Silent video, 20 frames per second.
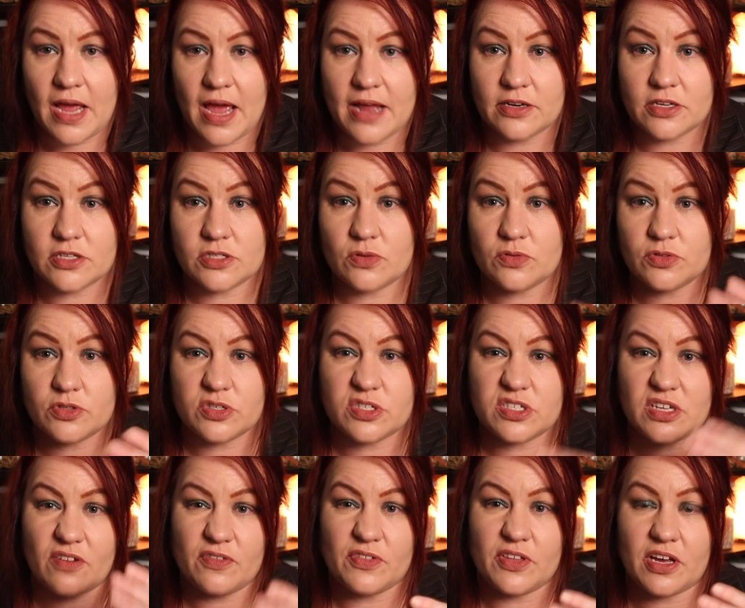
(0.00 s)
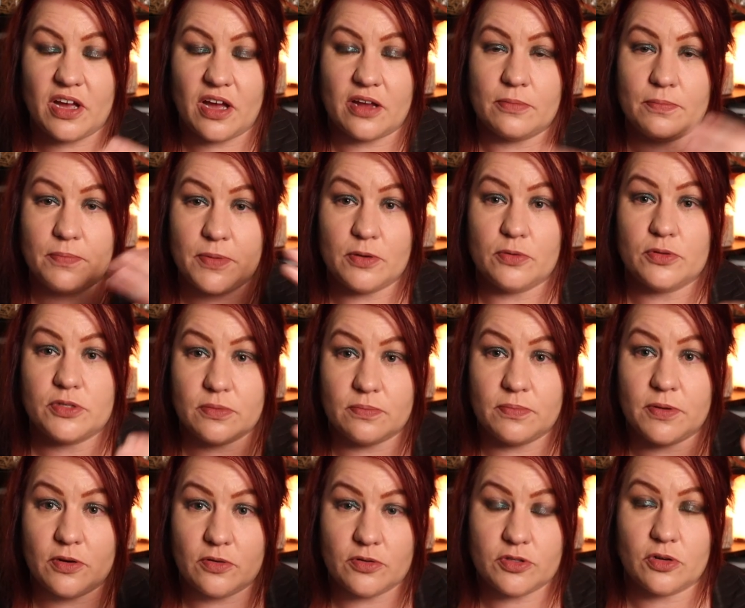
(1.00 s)
And there's also stuff that kind of builds and
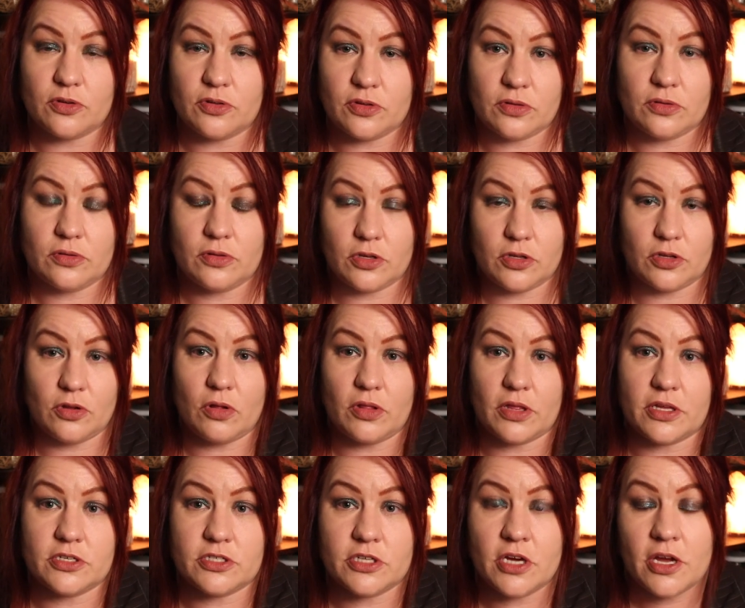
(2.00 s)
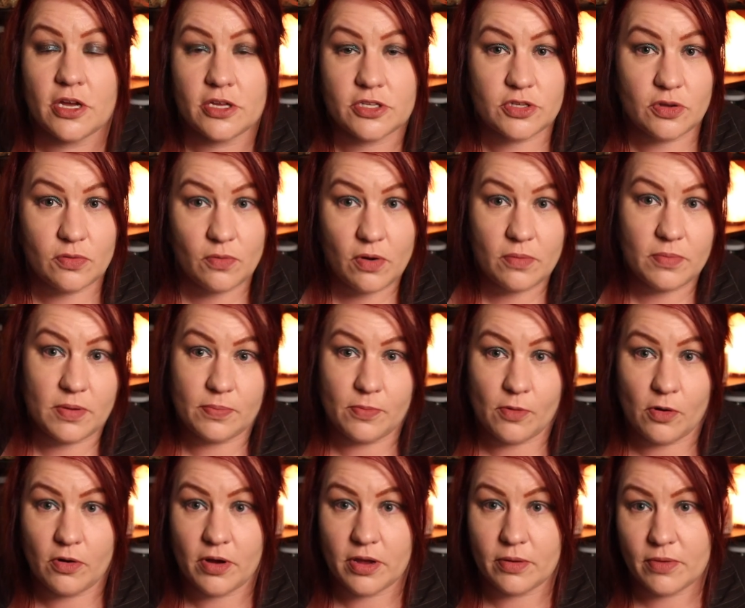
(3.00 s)
builds on the knowledge, so it won't be
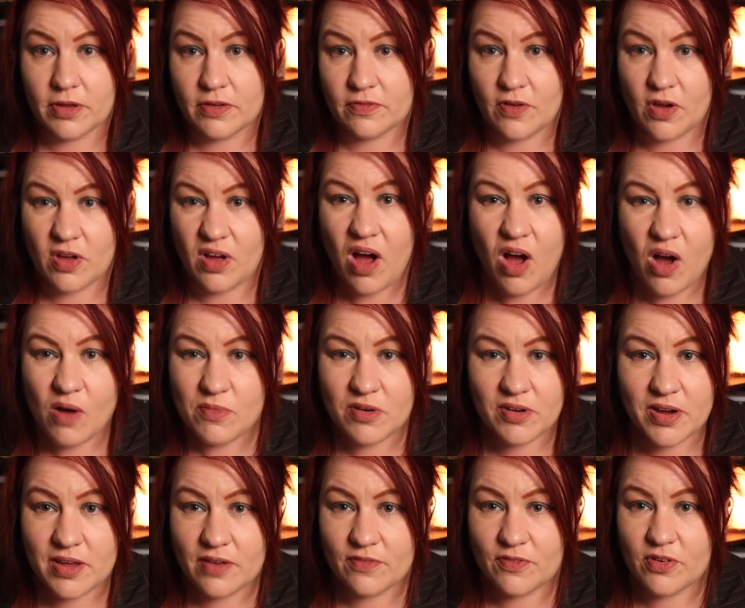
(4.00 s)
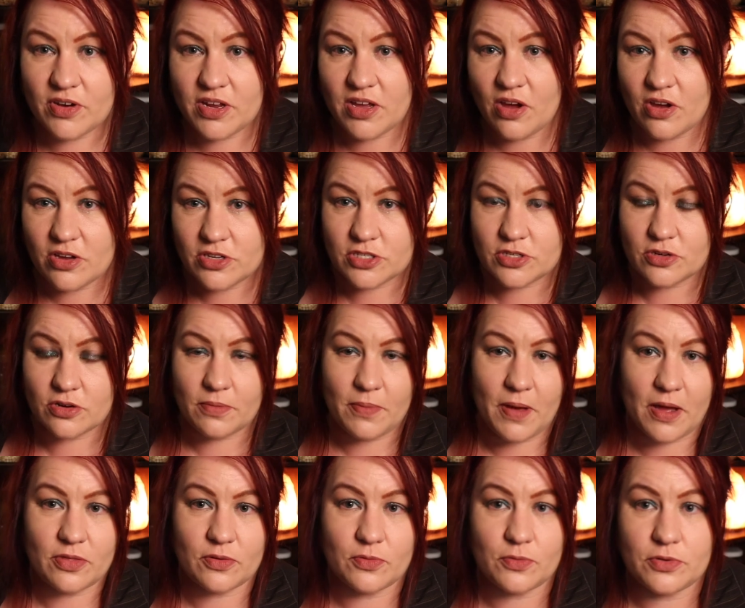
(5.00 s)
boring when you've heard, oh, Marie, I've already heard you talk
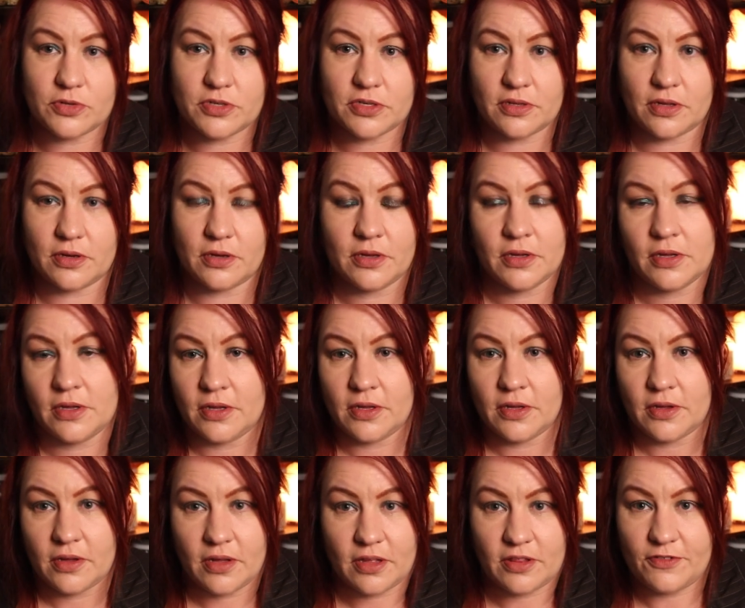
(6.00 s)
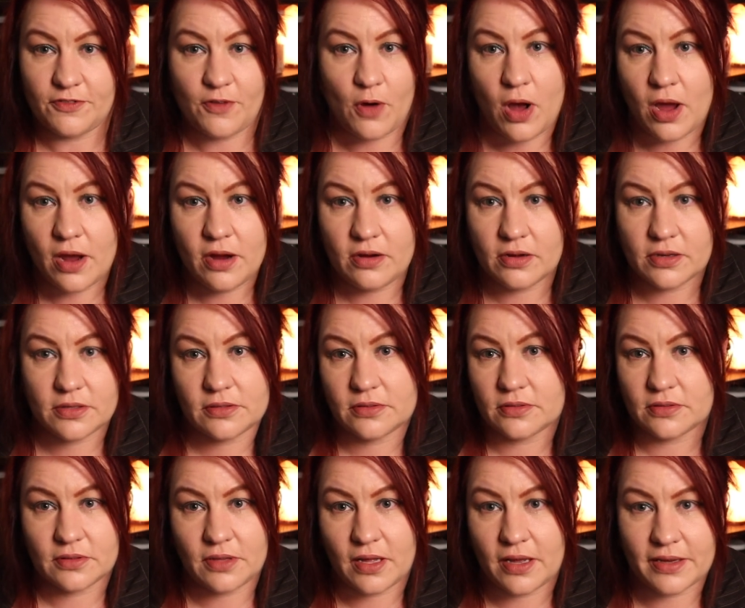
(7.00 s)
about the wood and the fire,
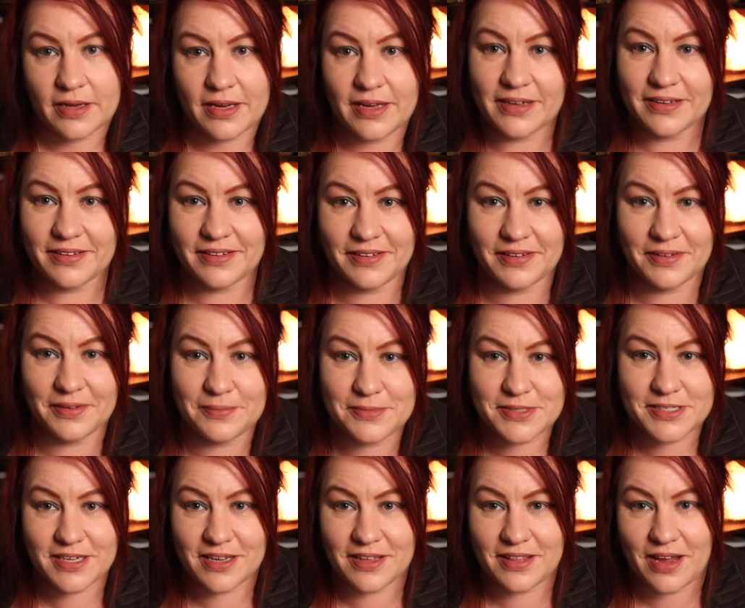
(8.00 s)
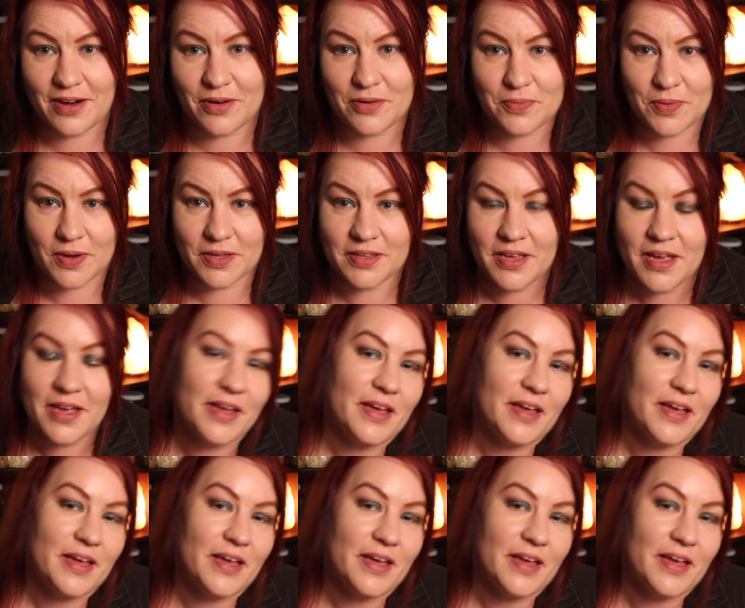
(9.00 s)
and like I'm sick of that old one.